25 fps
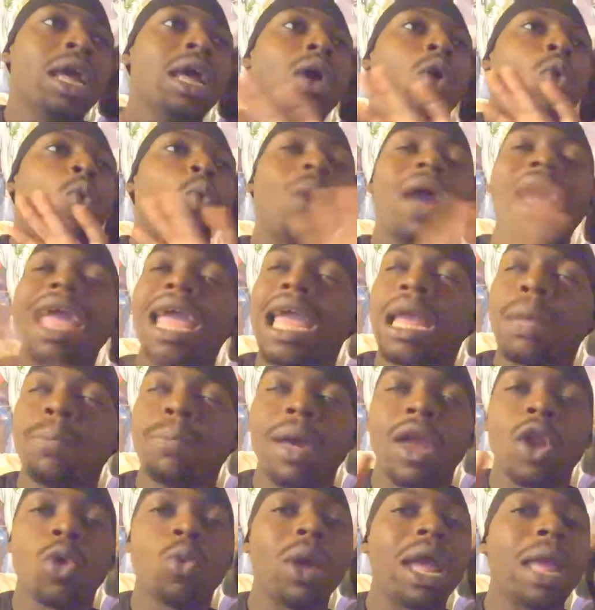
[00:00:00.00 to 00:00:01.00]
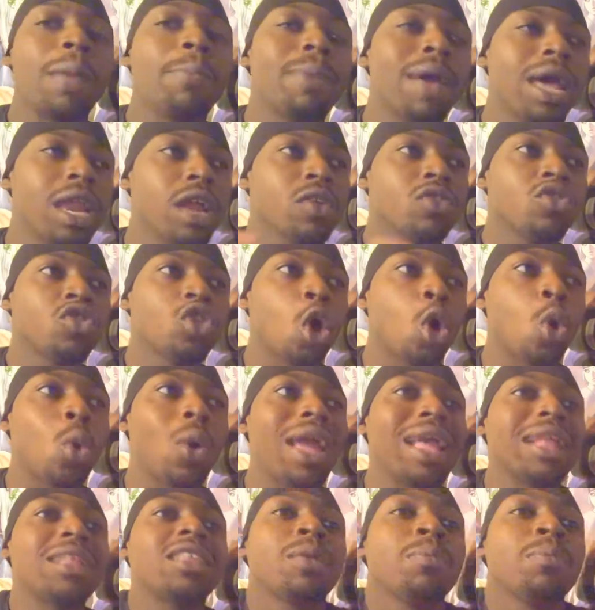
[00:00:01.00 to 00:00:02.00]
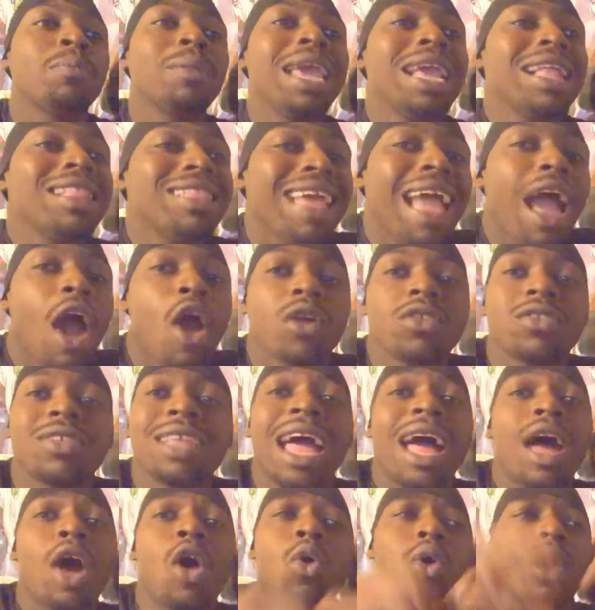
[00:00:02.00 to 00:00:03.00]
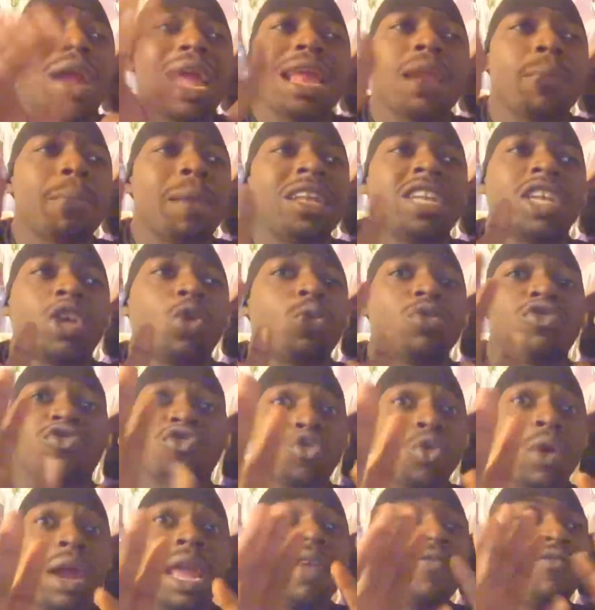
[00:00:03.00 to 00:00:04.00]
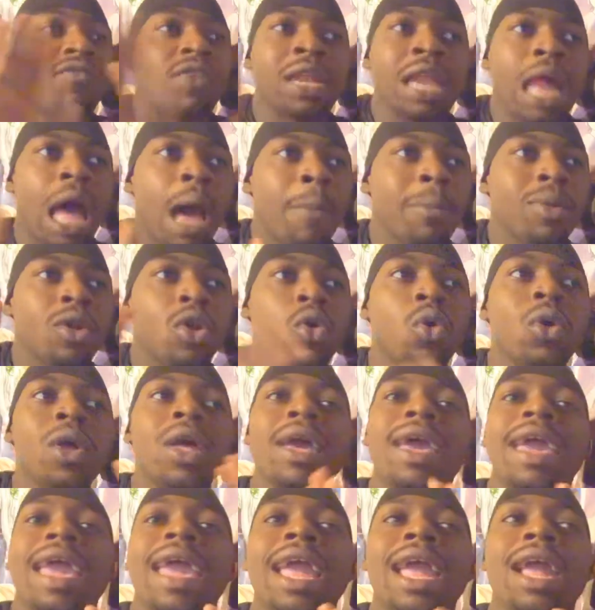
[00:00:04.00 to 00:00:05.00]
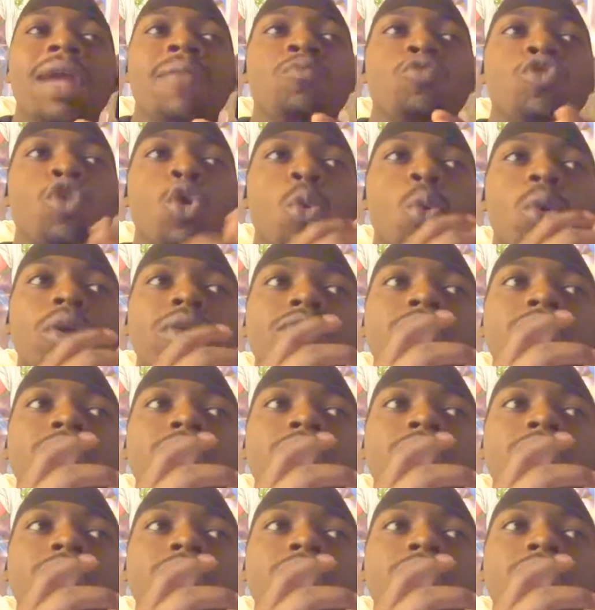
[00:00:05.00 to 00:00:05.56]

way better, way better. So to me, the art style or animation was great, phenomenal, and there was